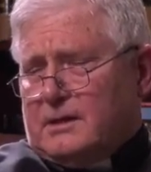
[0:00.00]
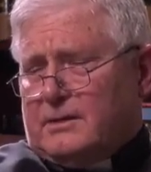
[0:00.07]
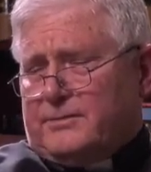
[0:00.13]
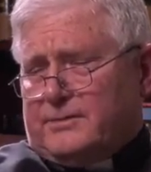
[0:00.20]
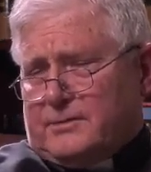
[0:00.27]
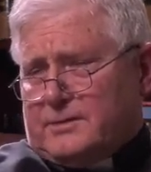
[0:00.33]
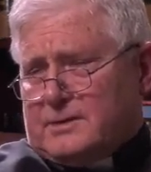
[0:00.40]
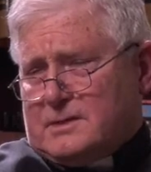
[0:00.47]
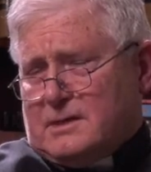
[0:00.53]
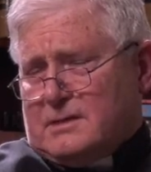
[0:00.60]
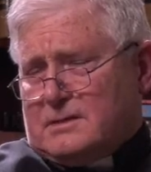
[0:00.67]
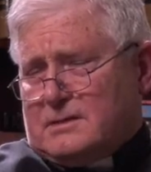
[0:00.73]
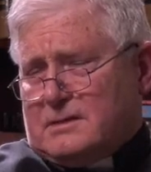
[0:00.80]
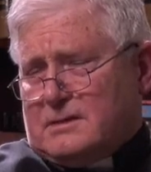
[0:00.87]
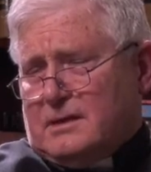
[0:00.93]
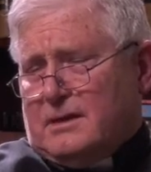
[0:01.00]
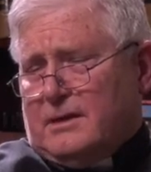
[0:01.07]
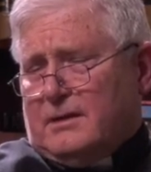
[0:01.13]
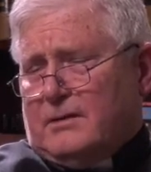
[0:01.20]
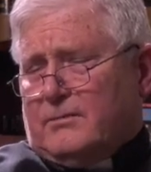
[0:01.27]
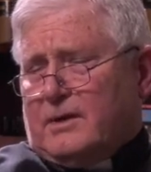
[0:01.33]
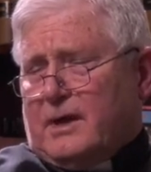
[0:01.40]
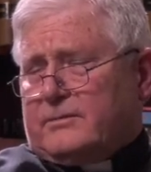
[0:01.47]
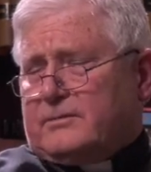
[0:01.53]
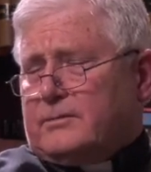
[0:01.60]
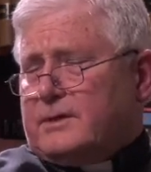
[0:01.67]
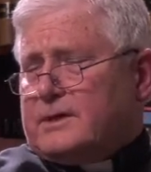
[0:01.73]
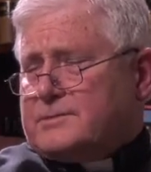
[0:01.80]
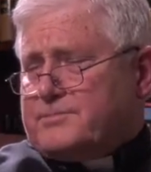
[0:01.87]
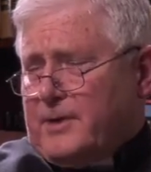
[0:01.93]
influence us. We have
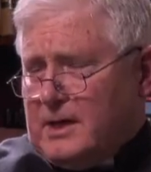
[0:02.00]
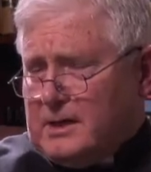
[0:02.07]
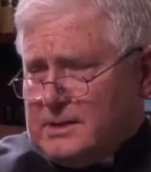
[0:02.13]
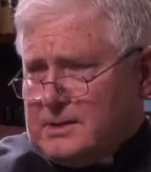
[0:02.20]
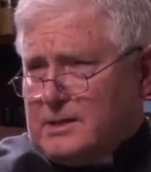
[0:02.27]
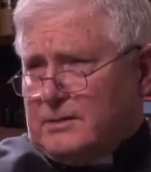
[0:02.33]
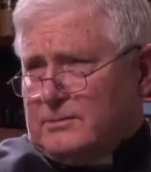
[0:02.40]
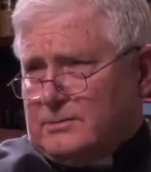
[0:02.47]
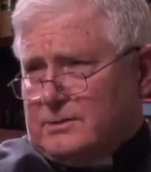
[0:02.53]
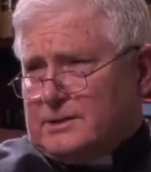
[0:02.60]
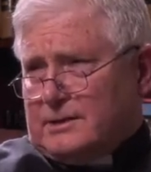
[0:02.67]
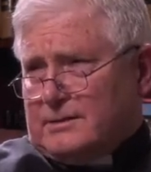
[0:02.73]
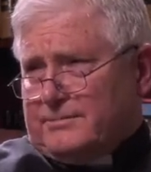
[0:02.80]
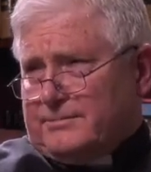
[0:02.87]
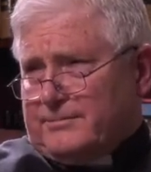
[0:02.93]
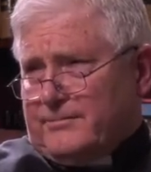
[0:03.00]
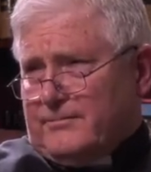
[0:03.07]
to respond as our Lord did.